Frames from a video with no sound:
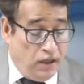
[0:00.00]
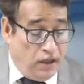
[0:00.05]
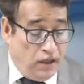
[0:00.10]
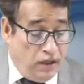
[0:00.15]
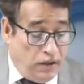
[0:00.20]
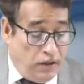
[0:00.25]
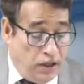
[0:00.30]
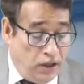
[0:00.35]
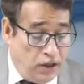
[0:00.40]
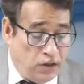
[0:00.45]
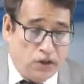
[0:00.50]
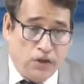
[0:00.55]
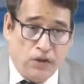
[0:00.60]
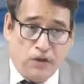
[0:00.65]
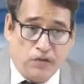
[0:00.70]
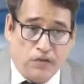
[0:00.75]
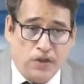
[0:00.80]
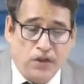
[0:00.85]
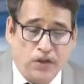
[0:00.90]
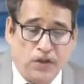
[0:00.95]
Issue of
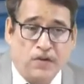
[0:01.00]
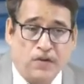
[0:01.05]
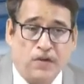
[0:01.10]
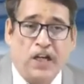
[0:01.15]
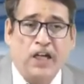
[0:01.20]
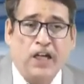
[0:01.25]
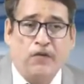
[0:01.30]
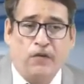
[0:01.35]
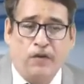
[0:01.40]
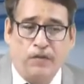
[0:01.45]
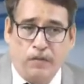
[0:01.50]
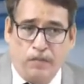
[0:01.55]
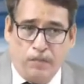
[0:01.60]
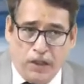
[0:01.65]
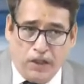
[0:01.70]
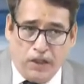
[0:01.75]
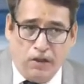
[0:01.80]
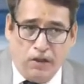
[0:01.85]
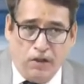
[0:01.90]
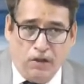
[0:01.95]
shares, right from the
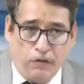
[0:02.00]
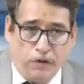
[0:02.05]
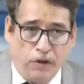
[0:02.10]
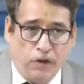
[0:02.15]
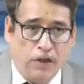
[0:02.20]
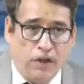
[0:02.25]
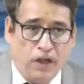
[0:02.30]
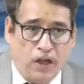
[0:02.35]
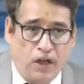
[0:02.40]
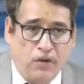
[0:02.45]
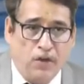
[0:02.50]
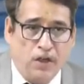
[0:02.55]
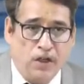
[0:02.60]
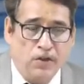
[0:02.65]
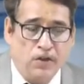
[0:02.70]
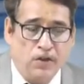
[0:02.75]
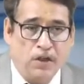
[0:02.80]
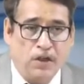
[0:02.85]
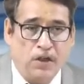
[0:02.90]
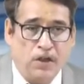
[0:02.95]
beginning of your accounting
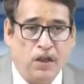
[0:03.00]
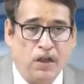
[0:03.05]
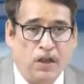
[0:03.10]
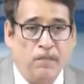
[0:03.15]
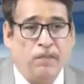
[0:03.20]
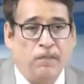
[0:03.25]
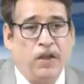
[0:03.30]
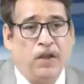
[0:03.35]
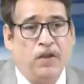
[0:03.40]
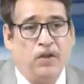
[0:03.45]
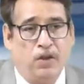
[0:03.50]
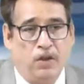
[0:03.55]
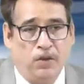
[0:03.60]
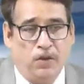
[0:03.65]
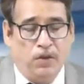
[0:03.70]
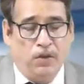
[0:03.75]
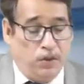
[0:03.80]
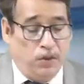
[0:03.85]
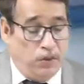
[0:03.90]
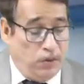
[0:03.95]
journey, you
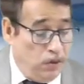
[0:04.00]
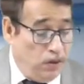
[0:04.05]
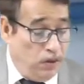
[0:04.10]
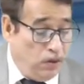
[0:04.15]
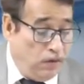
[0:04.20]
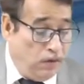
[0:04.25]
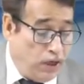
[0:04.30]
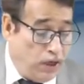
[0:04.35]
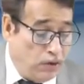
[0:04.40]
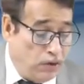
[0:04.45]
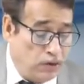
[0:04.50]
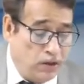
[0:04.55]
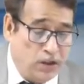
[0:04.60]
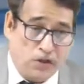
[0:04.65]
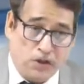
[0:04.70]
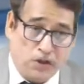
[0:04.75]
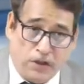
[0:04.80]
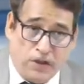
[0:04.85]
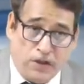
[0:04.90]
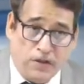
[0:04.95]
know about the
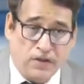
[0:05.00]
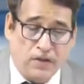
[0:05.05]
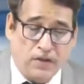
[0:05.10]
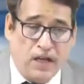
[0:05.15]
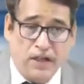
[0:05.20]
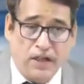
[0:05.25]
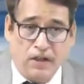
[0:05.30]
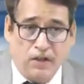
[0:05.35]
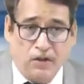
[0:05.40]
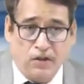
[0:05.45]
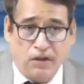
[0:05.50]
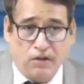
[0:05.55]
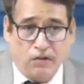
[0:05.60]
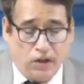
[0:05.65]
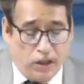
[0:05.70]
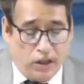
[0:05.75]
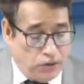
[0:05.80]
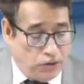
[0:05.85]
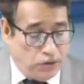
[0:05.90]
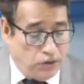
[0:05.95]
shares. So I need to require
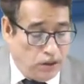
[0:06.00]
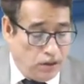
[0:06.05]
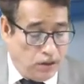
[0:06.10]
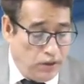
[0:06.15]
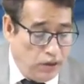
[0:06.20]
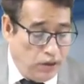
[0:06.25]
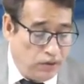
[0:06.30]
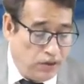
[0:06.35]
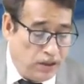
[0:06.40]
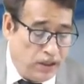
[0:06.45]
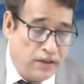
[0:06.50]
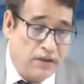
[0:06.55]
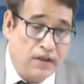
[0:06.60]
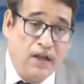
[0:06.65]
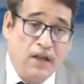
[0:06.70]
to talk about that.